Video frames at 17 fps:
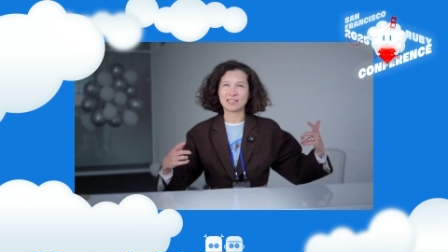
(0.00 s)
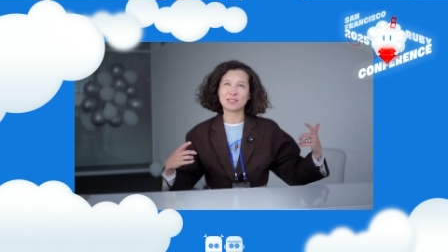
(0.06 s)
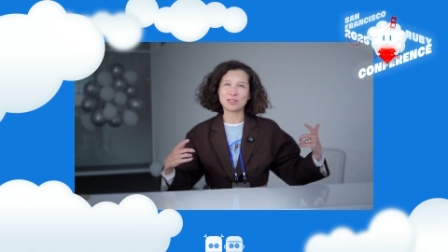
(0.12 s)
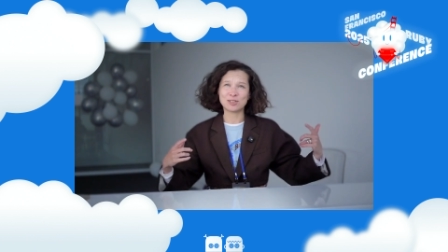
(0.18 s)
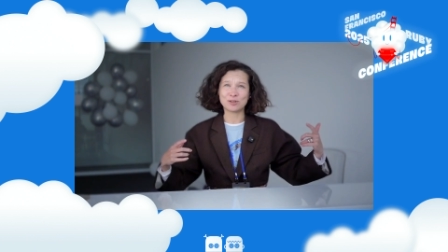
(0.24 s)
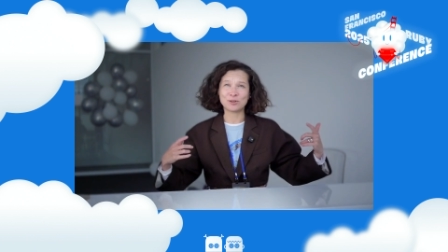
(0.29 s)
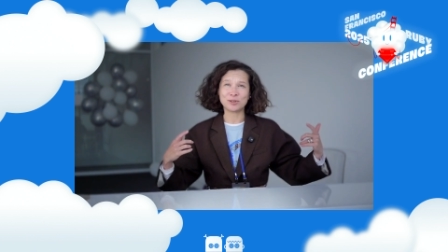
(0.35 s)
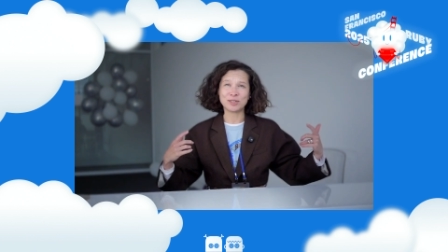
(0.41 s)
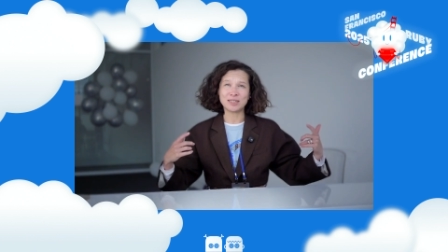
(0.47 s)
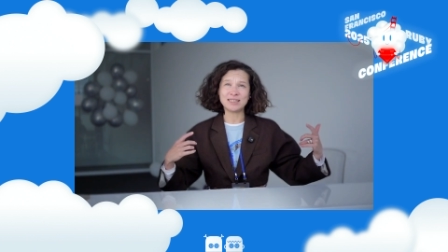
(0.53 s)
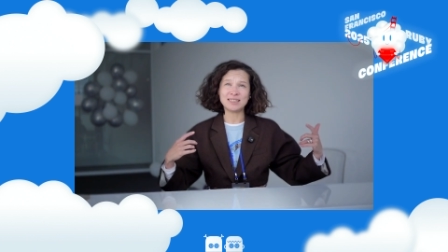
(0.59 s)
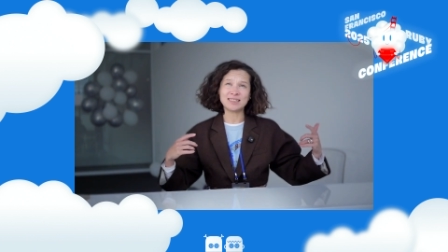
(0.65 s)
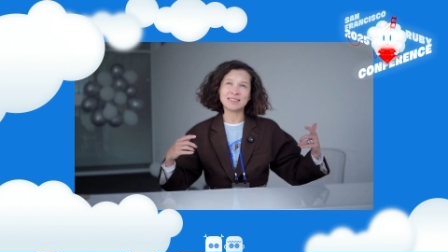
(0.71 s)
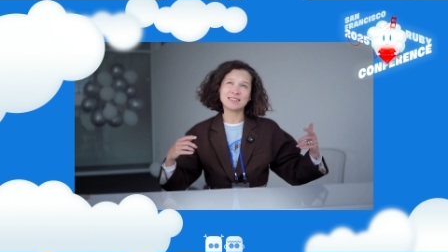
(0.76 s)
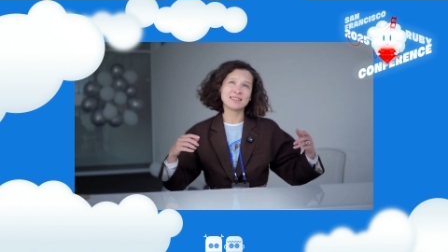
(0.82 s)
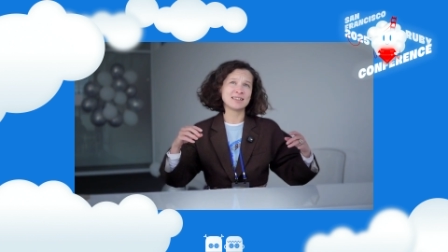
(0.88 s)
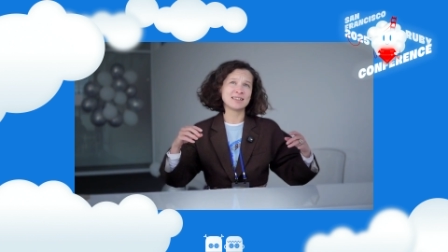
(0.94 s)

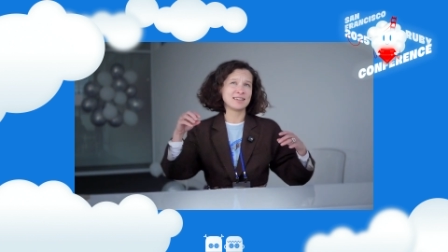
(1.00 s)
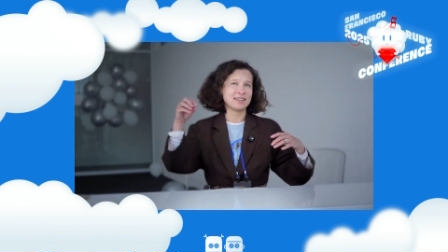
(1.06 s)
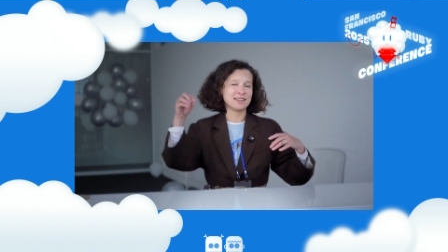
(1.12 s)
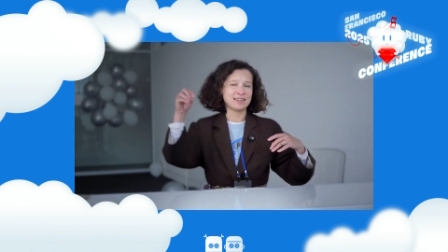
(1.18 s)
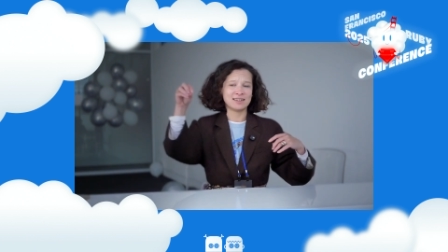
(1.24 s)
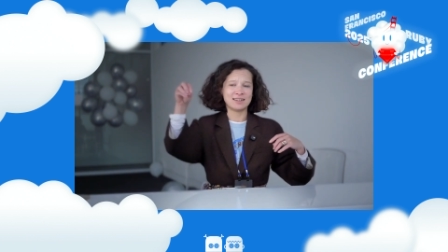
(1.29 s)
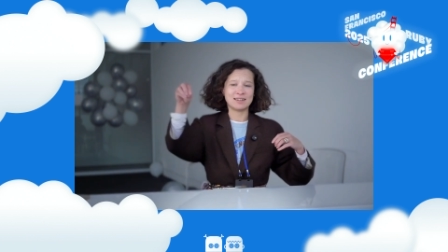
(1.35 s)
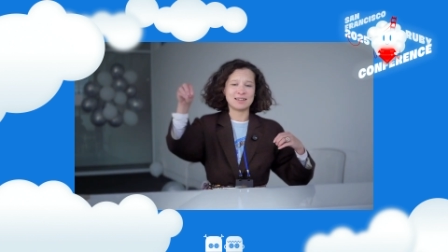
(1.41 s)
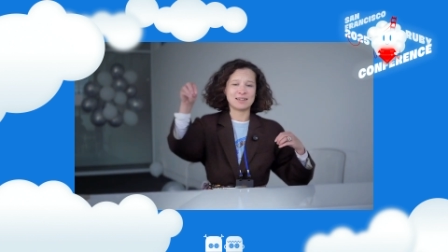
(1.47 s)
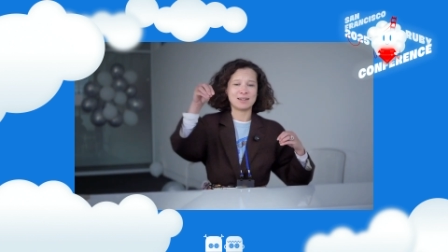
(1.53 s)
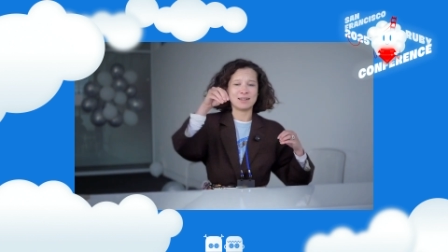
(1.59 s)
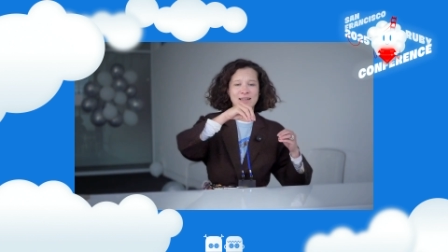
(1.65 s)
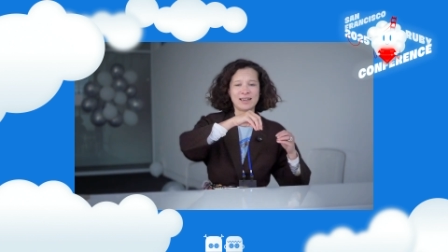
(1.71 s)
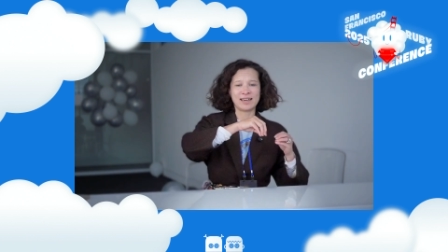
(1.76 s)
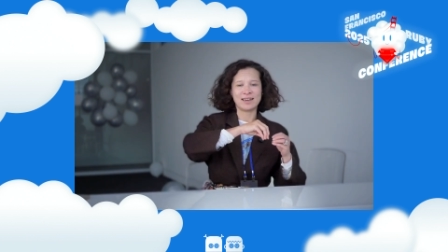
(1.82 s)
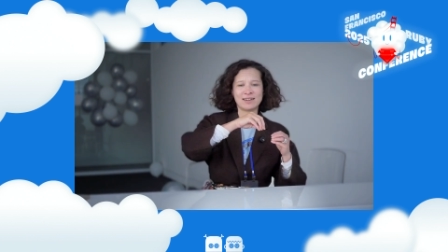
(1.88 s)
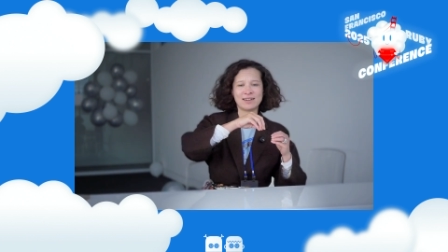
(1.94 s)
stories uh,
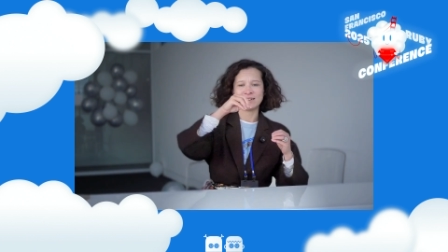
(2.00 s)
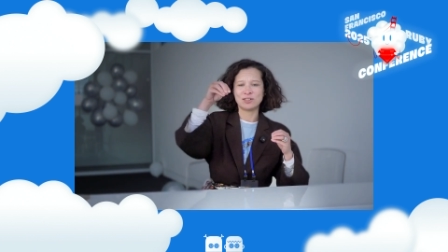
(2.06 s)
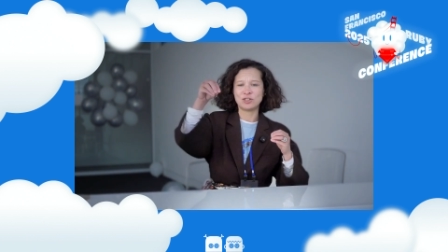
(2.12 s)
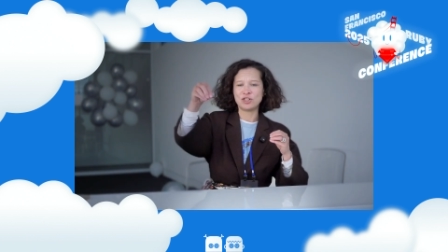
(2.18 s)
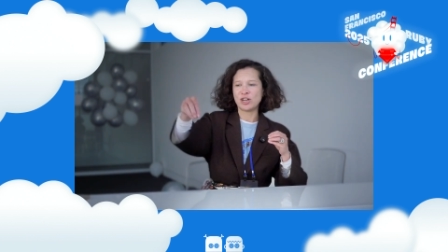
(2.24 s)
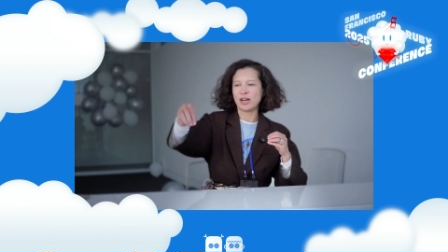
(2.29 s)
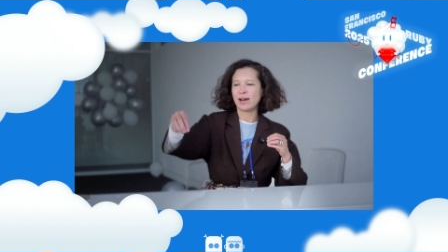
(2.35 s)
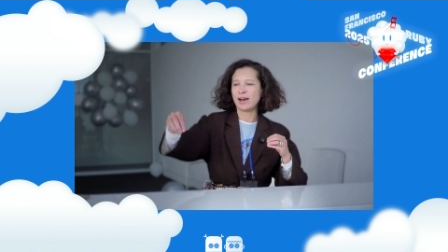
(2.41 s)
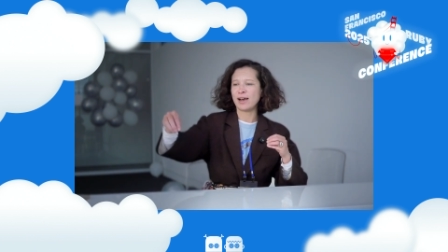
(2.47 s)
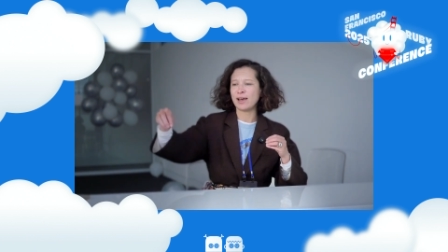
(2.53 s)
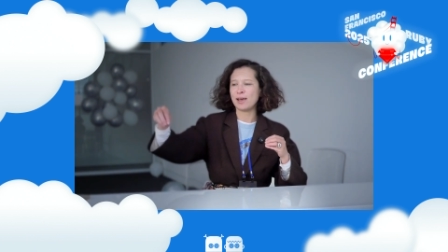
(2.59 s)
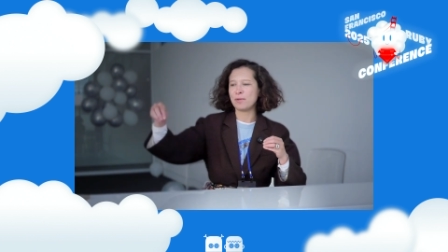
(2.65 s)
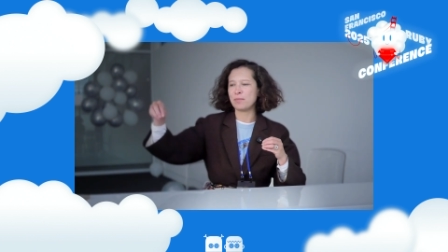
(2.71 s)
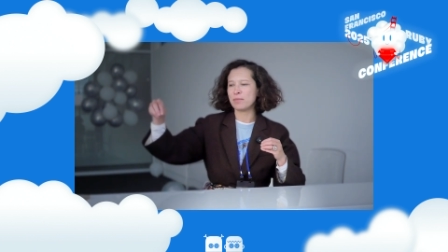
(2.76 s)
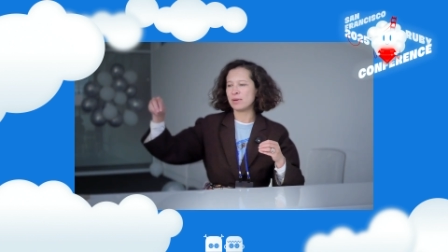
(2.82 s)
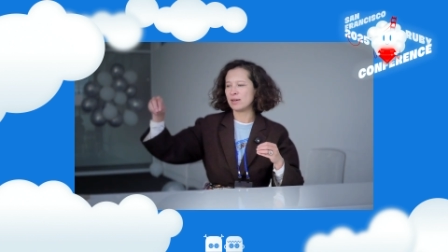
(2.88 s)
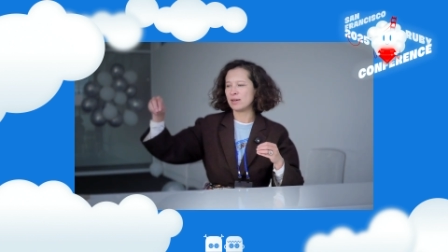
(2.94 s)
like
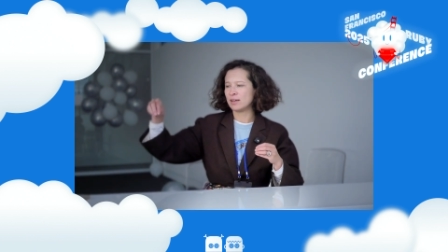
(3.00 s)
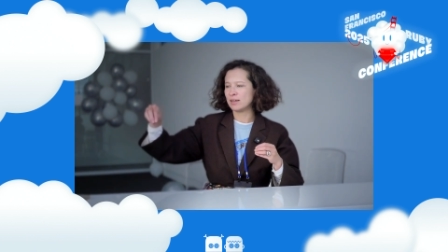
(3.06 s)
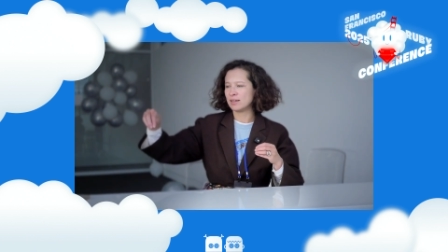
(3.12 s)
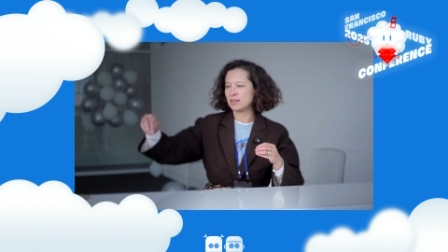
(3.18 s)
Chime,